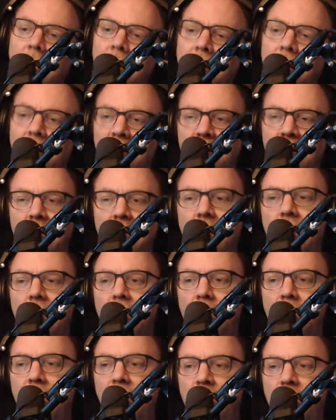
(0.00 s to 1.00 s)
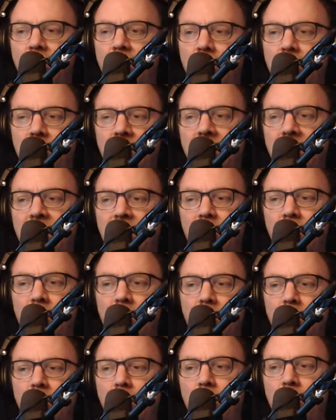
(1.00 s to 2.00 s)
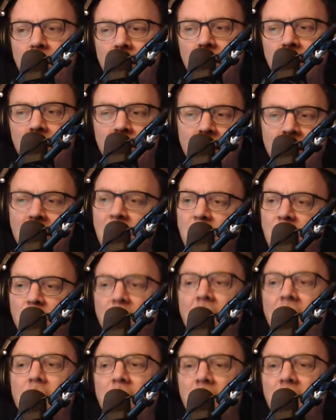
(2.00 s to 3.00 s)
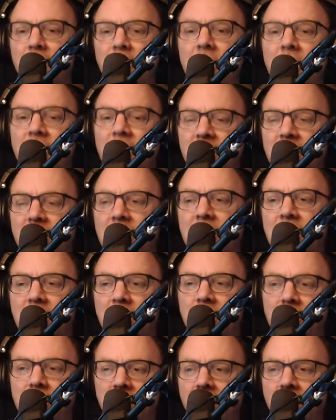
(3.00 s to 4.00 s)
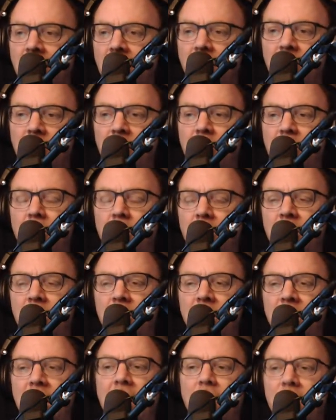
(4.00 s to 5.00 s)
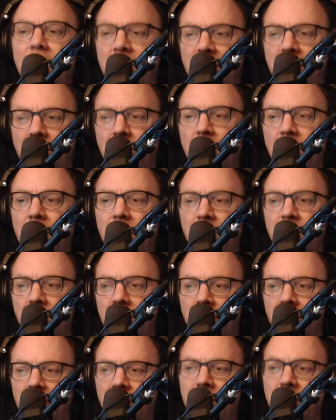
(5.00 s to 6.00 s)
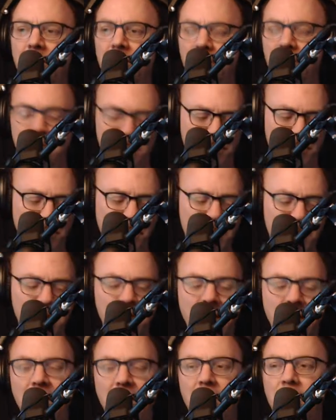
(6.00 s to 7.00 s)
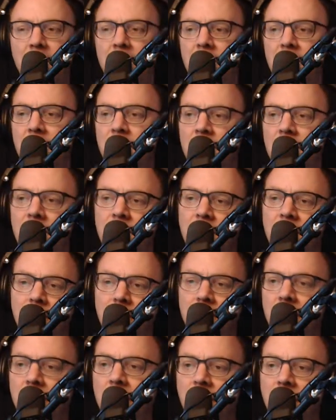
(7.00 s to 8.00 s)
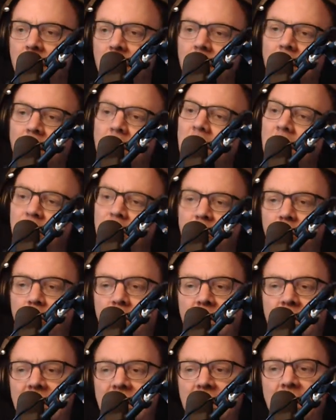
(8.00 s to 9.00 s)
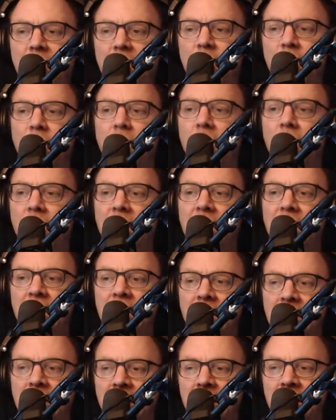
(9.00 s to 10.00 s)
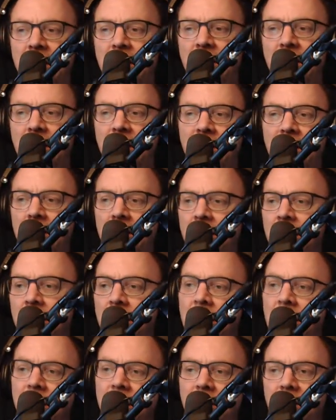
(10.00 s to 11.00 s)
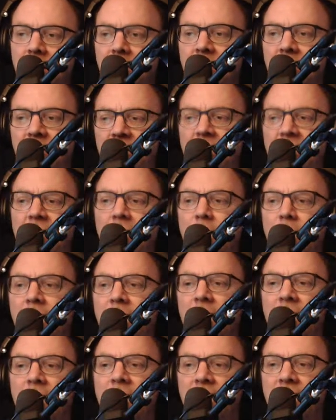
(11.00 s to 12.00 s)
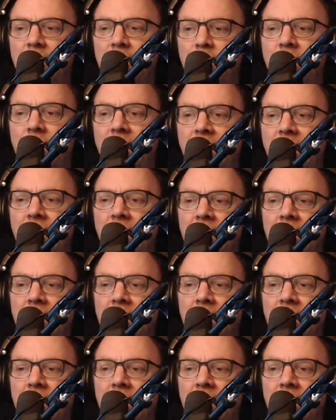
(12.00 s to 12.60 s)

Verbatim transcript: It's a long way from Nairobi, travel across the country to an arid northern little border town. If you leave early in the day, you'll still be on your way